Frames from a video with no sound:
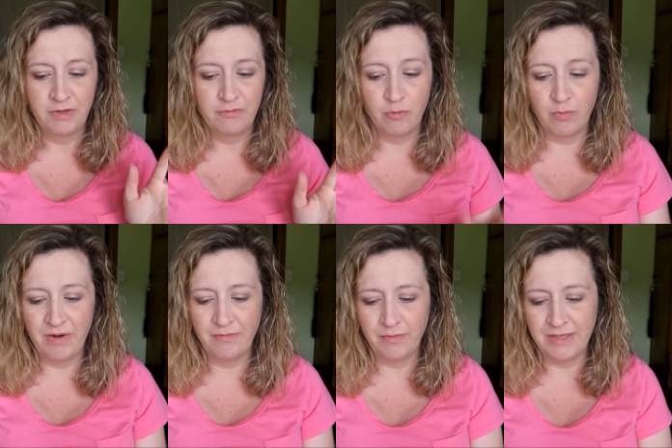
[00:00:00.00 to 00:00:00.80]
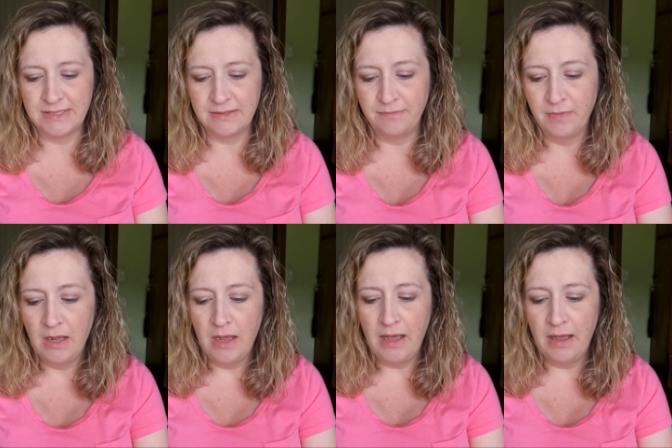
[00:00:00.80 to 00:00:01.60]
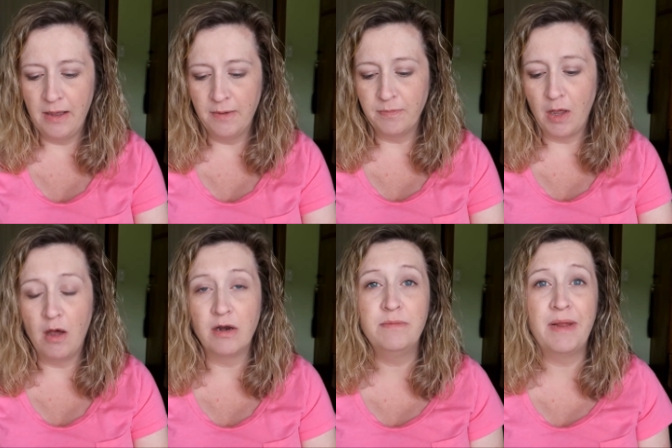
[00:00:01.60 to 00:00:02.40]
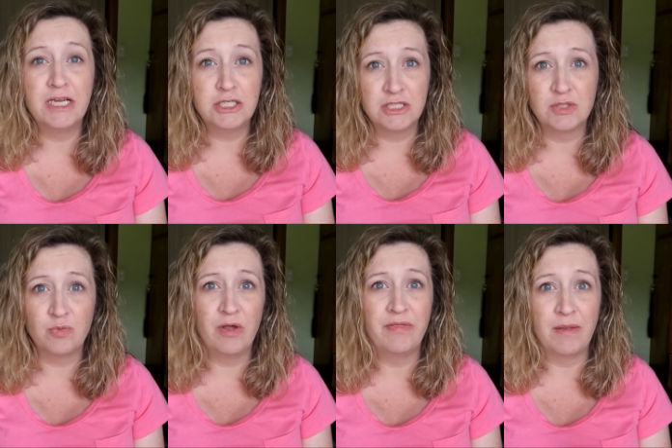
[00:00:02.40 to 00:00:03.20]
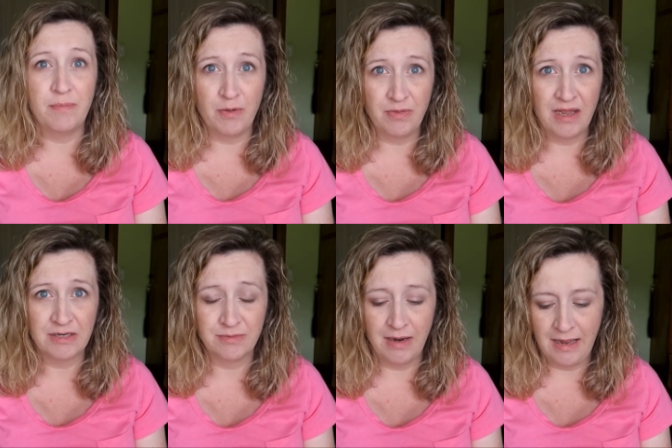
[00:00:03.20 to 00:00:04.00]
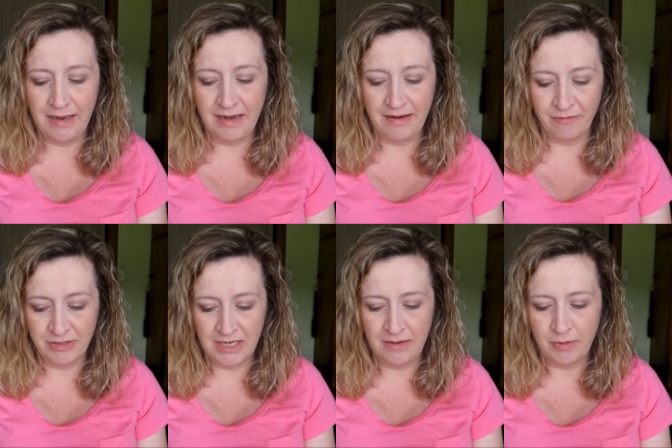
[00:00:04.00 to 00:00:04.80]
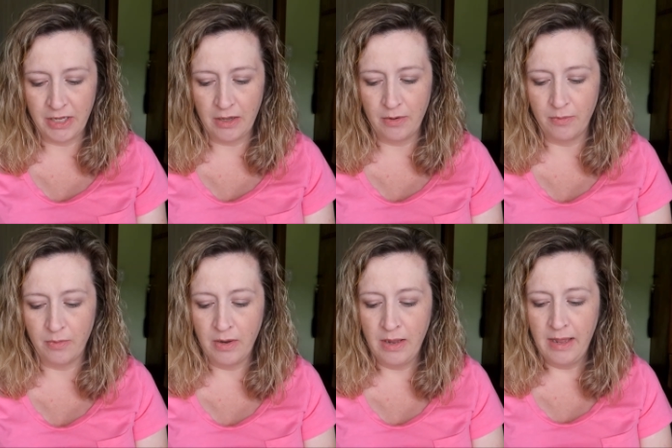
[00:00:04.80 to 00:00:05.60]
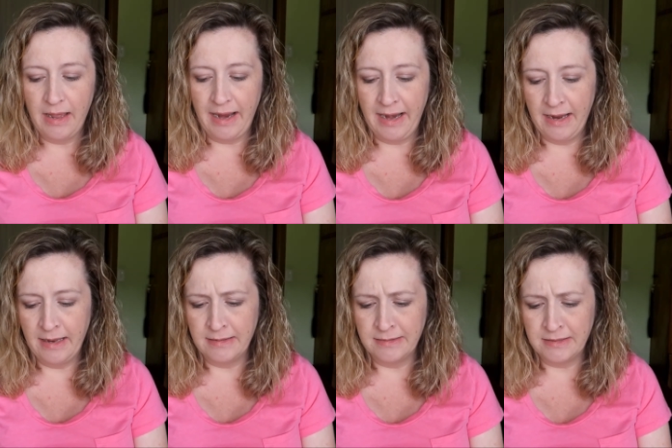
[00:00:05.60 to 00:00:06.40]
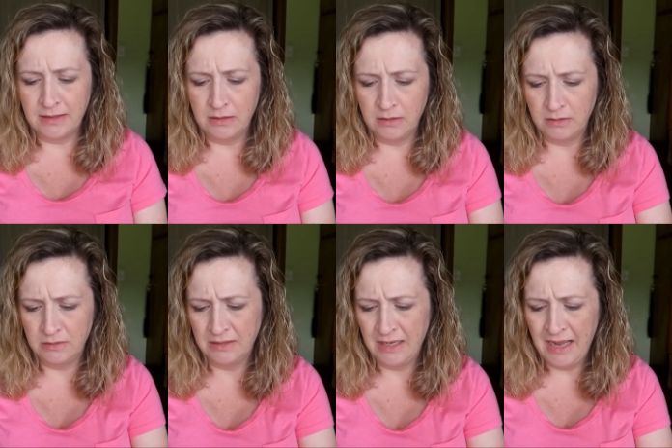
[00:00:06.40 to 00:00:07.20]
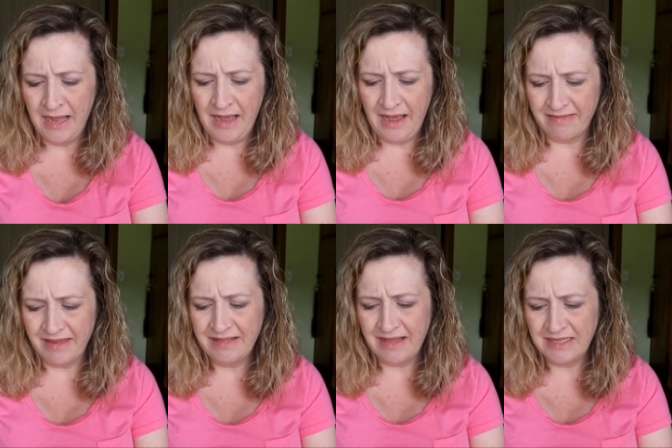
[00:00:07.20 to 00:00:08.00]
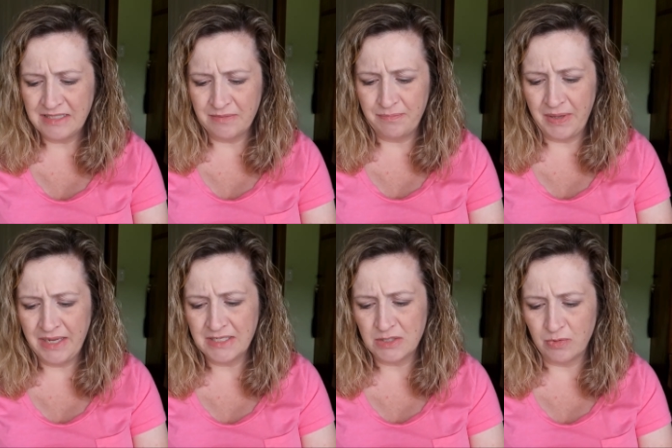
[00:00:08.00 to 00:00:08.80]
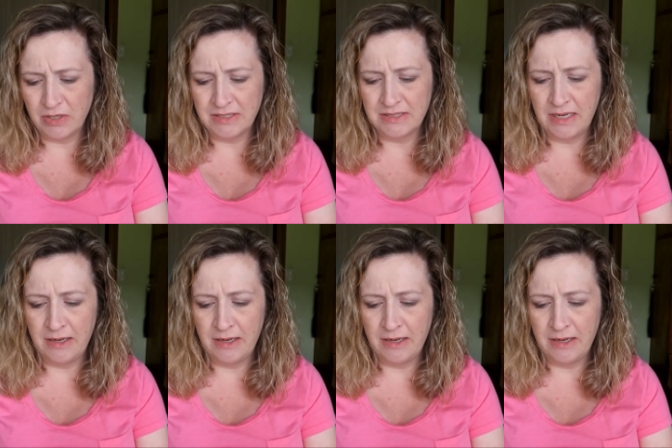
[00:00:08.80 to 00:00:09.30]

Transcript: for whatever reason. Haunted Mansion is one they both like to ride every time we go. And I think that's the biggest ones.